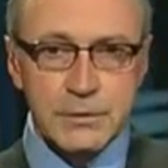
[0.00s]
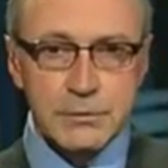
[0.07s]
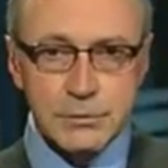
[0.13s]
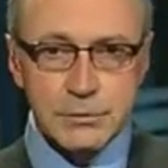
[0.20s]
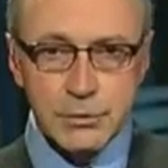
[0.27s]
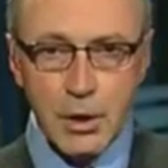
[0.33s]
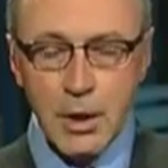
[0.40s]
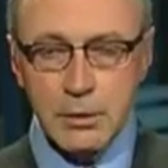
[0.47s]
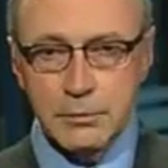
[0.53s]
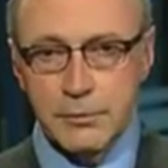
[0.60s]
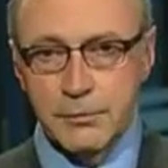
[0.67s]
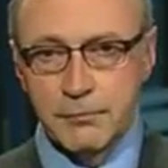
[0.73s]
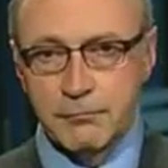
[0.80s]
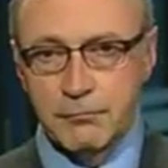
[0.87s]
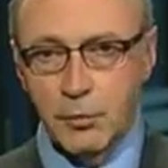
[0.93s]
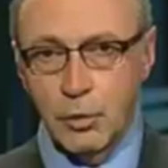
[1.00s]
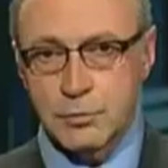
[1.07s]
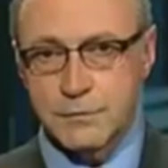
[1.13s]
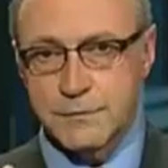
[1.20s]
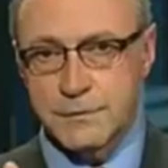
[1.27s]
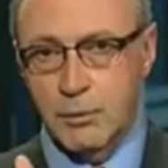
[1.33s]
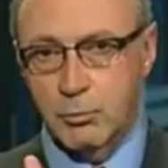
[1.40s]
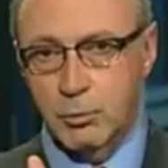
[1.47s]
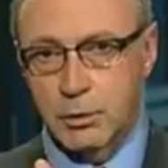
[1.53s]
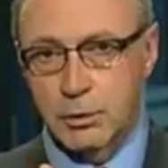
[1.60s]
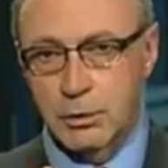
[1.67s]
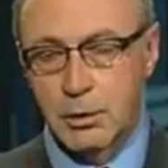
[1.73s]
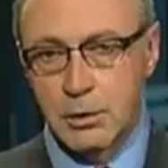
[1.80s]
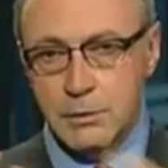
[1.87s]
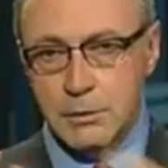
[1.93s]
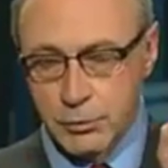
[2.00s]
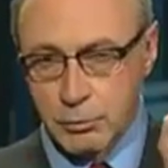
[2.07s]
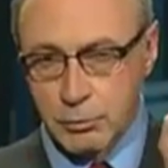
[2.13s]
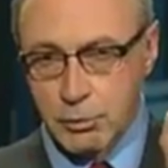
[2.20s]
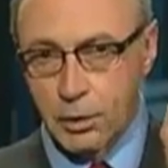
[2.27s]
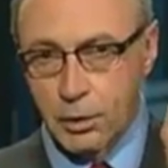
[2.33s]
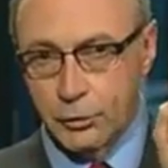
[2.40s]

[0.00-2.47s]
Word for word: to talk to the folks that were so-called